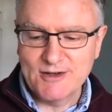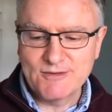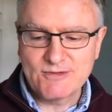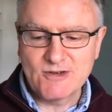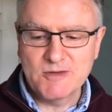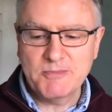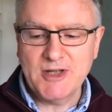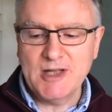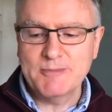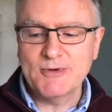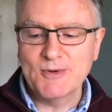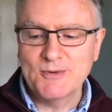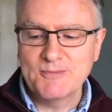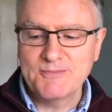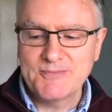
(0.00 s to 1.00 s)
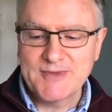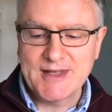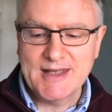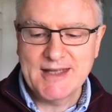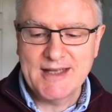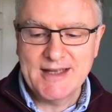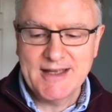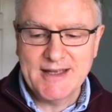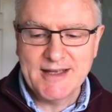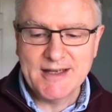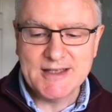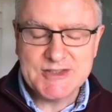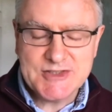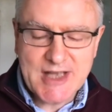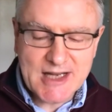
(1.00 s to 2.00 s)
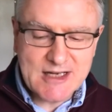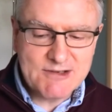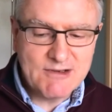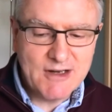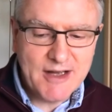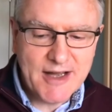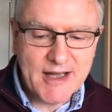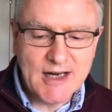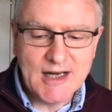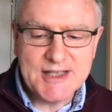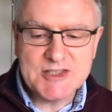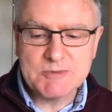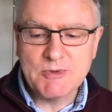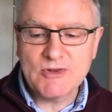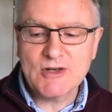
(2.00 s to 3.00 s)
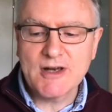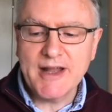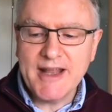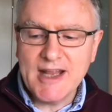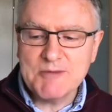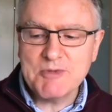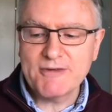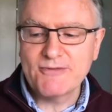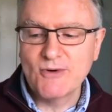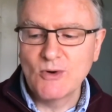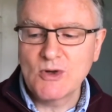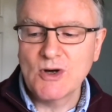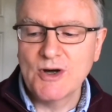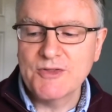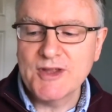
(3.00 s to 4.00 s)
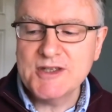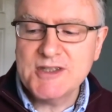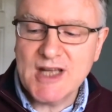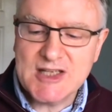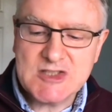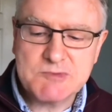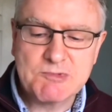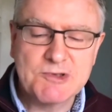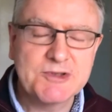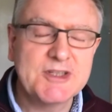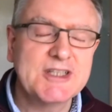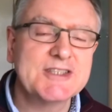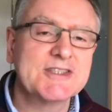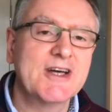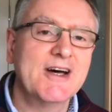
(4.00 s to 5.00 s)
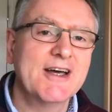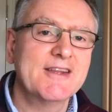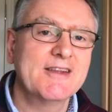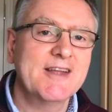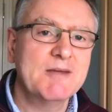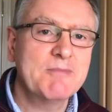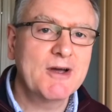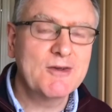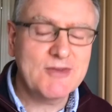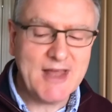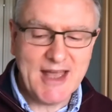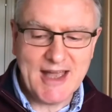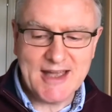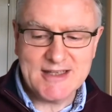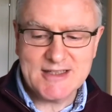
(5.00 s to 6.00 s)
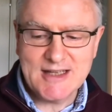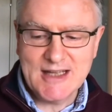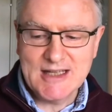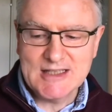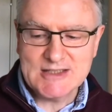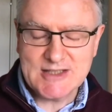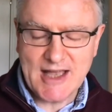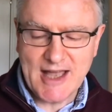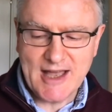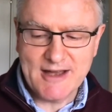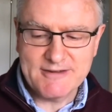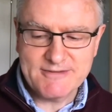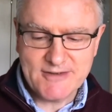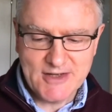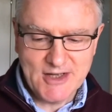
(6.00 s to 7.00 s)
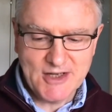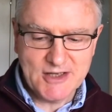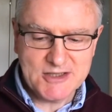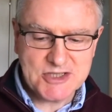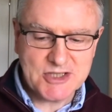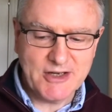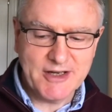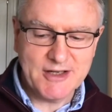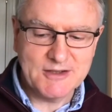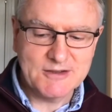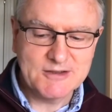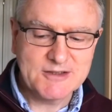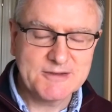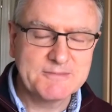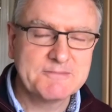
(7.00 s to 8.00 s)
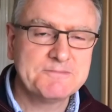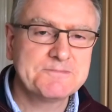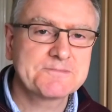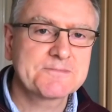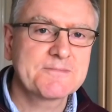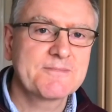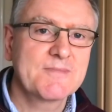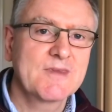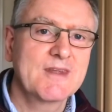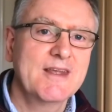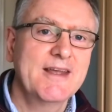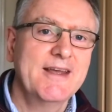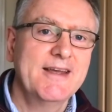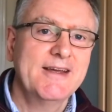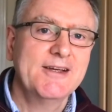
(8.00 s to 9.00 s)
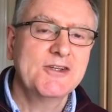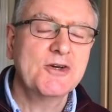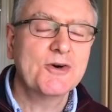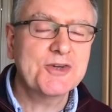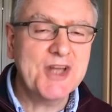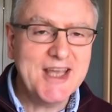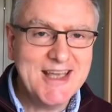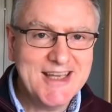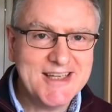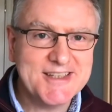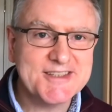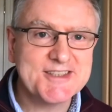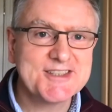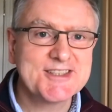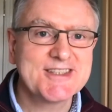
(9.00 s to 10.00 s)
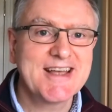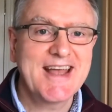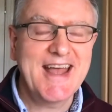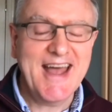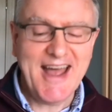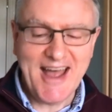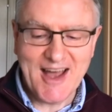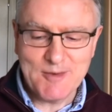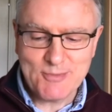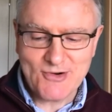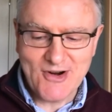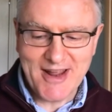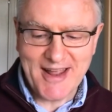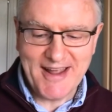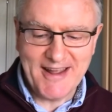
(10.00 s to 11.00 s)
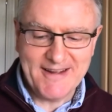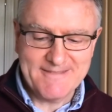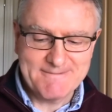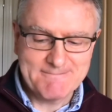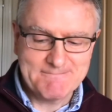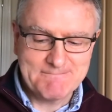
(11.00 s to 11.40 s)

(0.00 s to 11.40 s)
and for a people. Zechariah and Elizabeth laying before God the desperate desire that they both had to have a child. God hears our prayer.